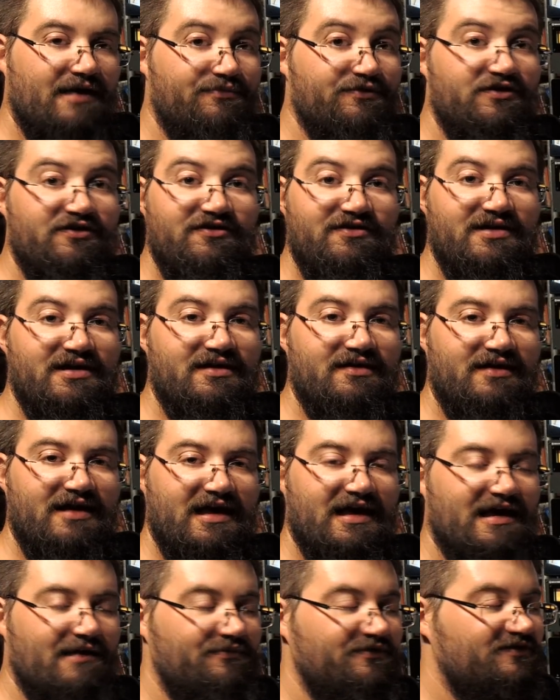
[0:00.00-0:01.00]
Happy New
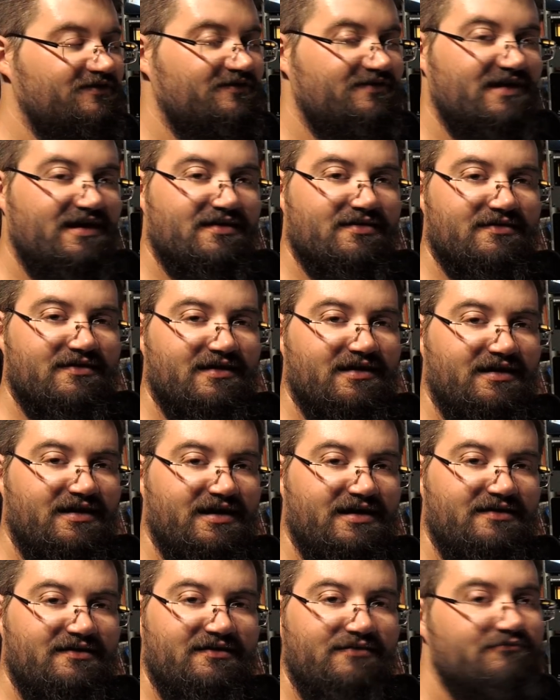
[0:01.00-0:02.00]
Year. Happy
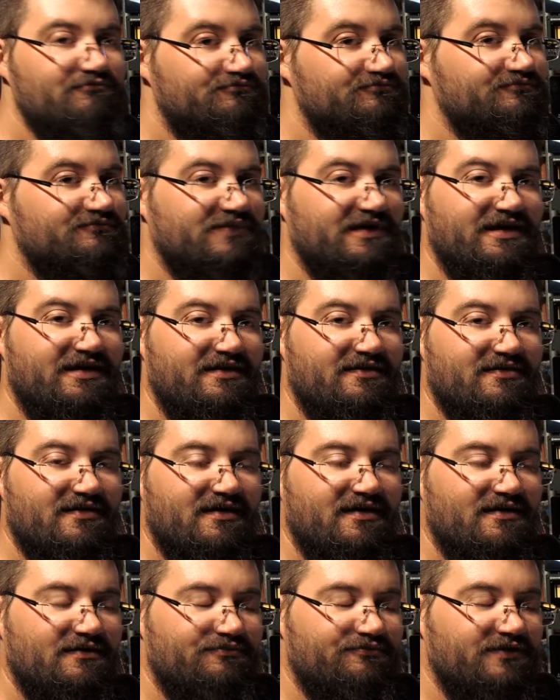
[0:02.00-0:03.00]
2018. Please,
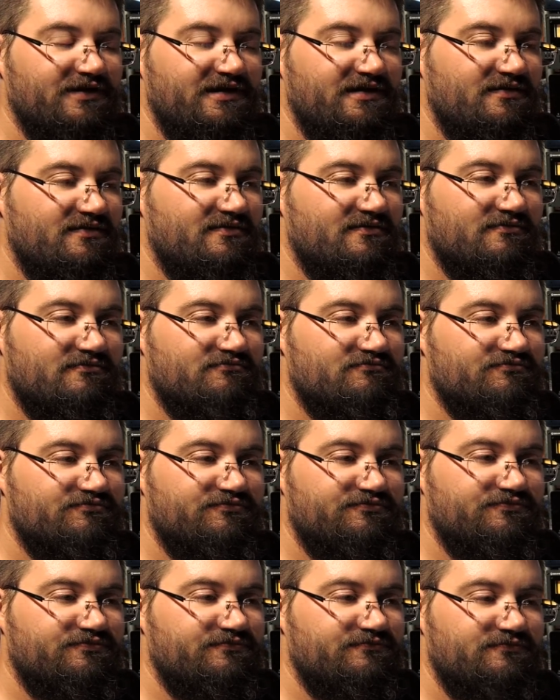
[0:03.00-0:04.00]
please
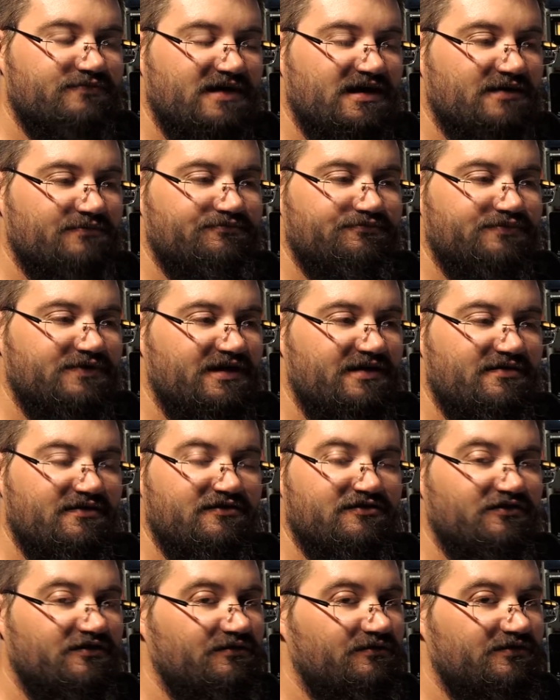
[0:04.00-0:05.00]

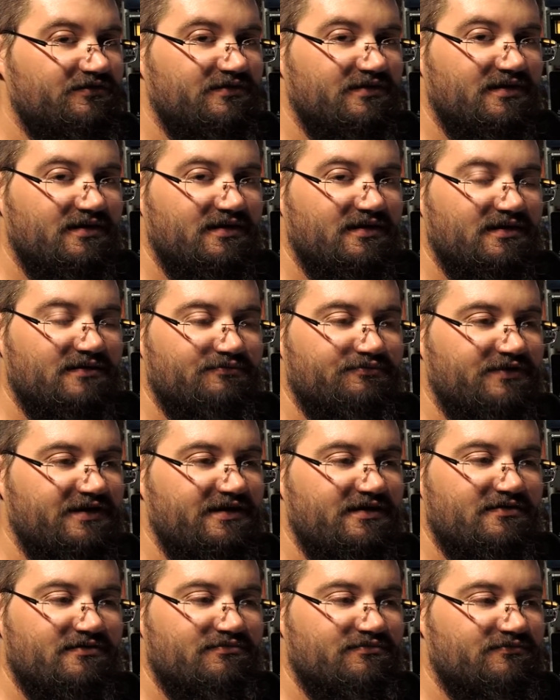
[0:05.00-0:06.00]
enjoy what.
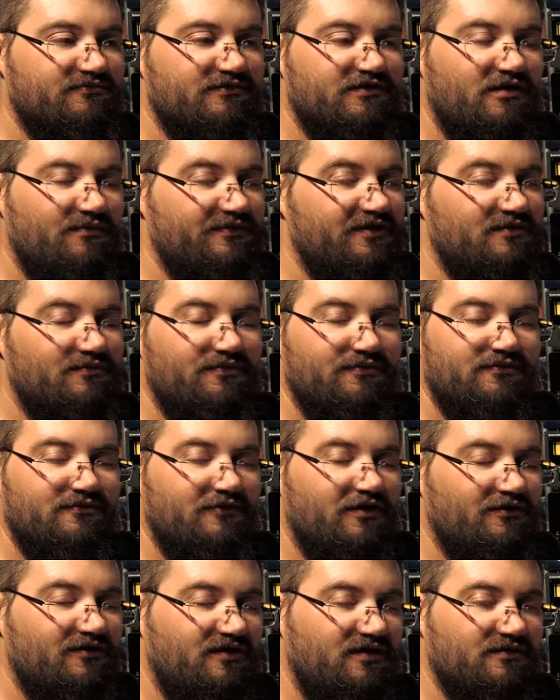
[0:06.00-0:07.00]
Please comment
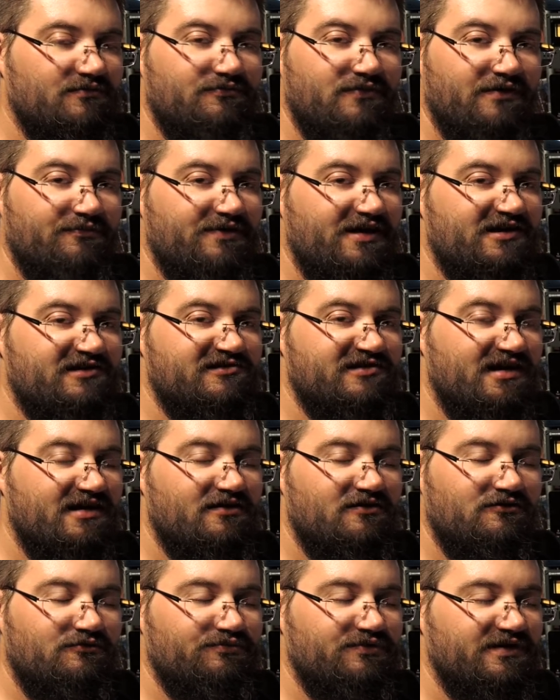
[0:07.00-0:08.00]
on my
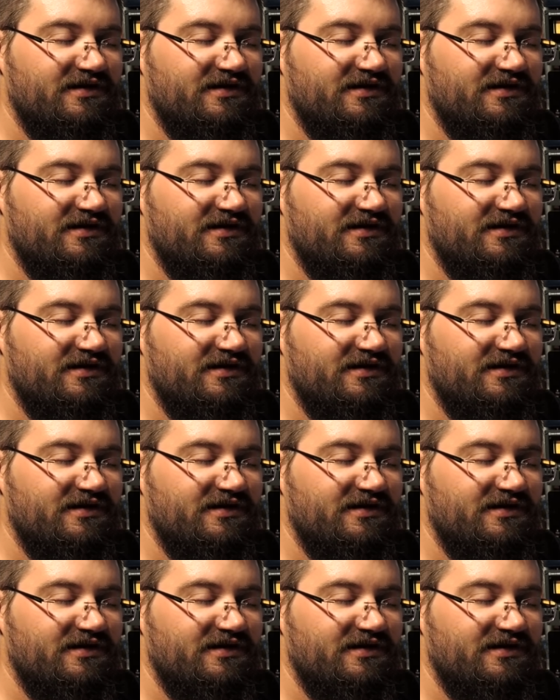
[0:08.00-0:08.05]
channel.